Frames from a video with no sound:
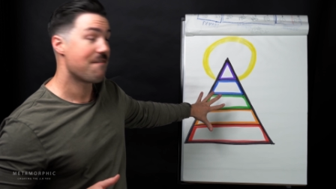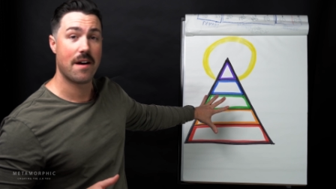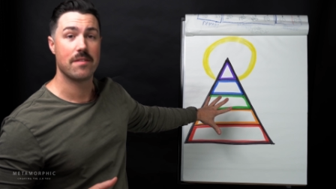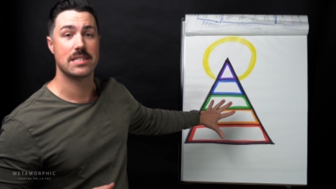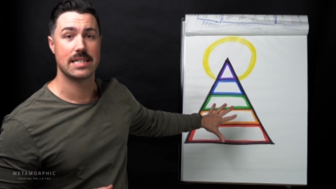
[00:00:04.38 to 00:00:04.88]

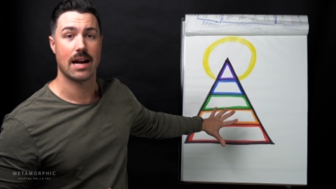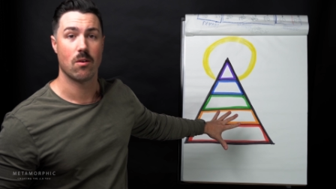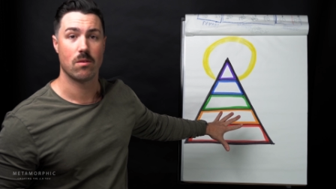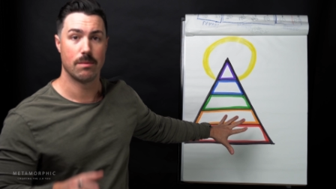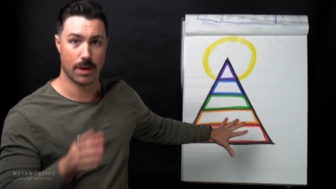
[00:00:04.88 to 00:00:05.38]
found this
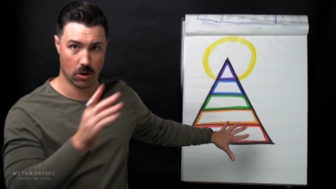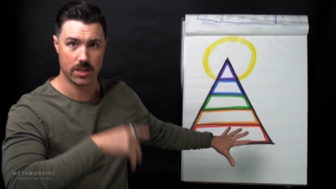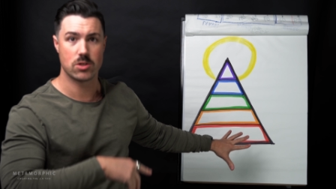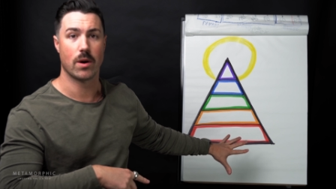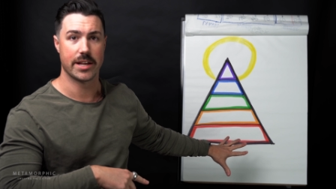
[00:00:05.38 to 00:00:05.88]
out in my
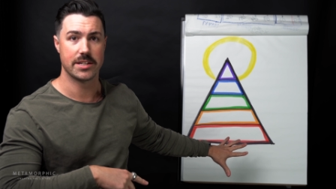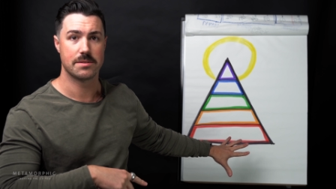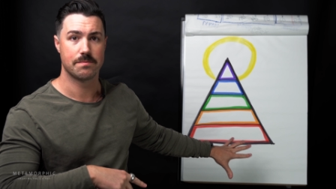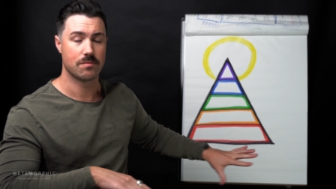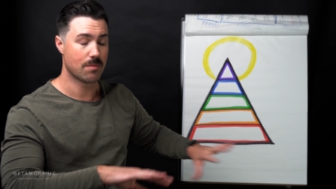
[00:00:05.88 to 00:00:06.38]
early
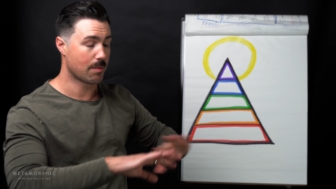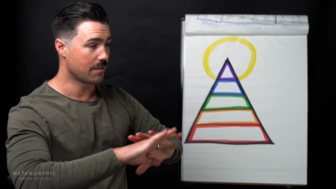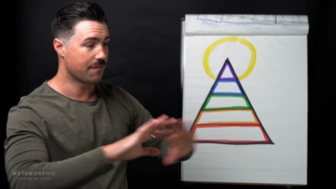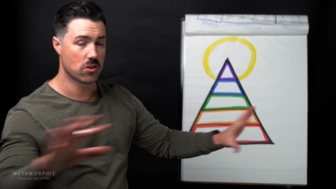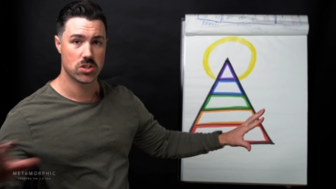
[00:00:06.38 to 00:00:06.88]
20s, remember
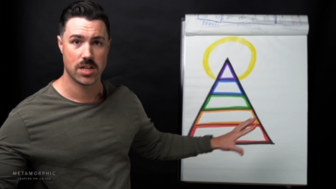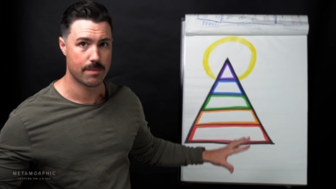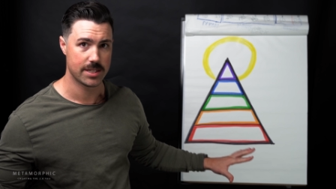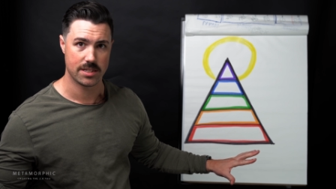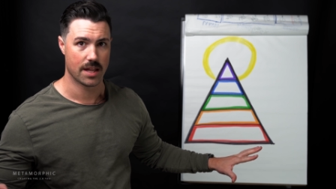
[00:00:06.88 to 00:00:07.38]
the first
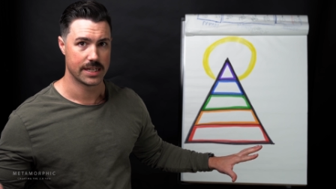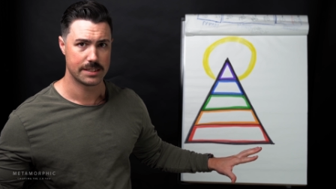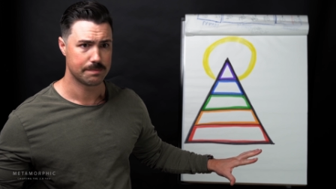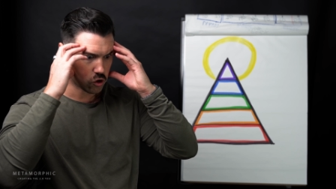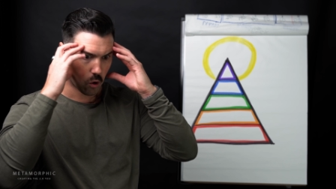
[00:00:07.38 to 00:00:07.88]
time I saw
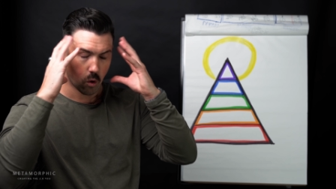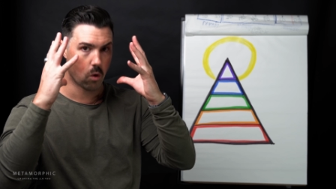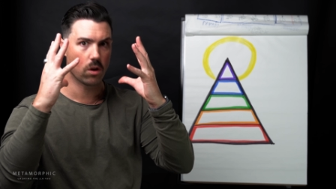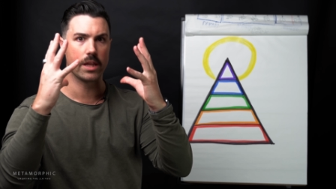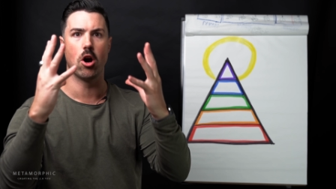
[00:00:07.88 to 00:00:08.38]
this,
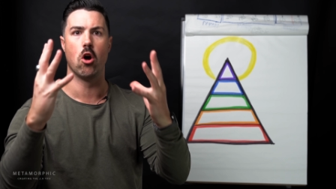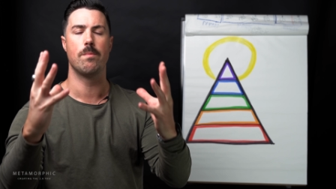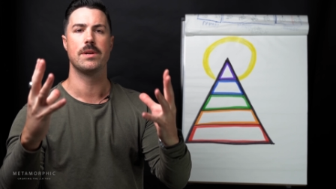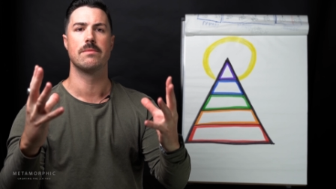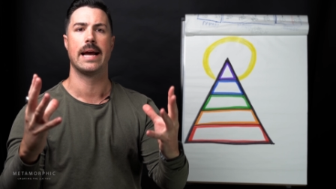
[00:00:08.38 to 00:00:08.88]
totally
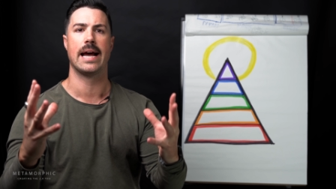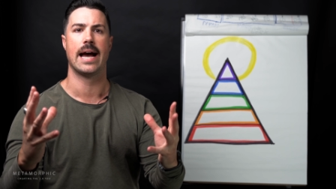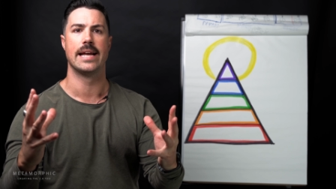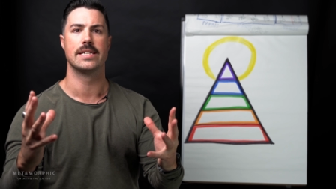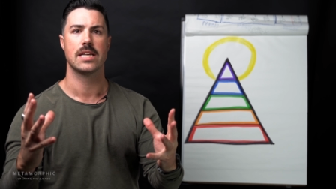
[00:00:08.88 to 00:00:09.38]
opened my
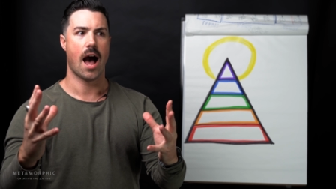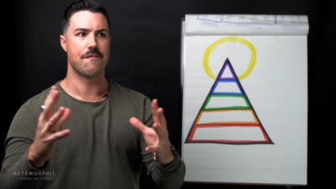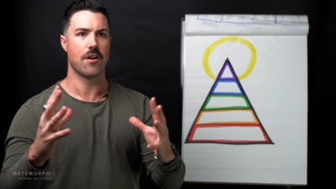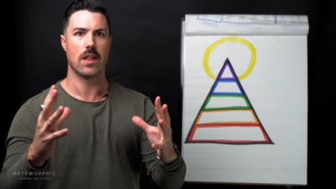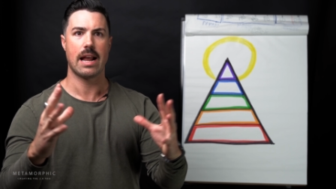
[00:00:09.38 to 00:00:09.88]
eyes. I
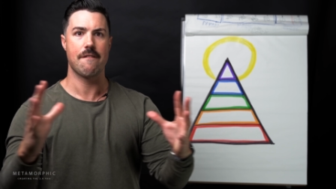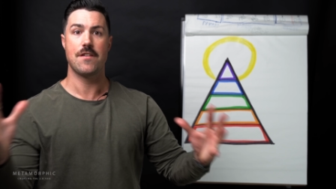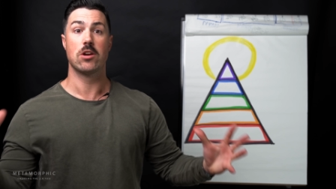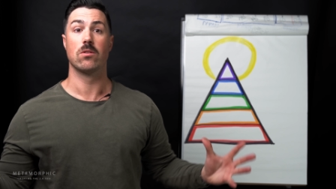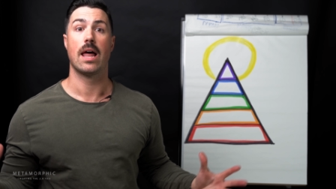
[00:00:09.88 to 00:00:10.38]
felt like I
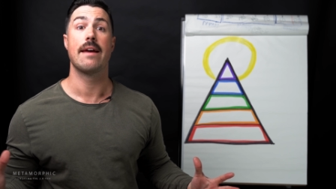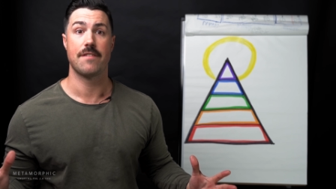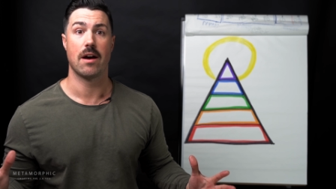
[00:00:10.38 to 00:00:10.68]
figured life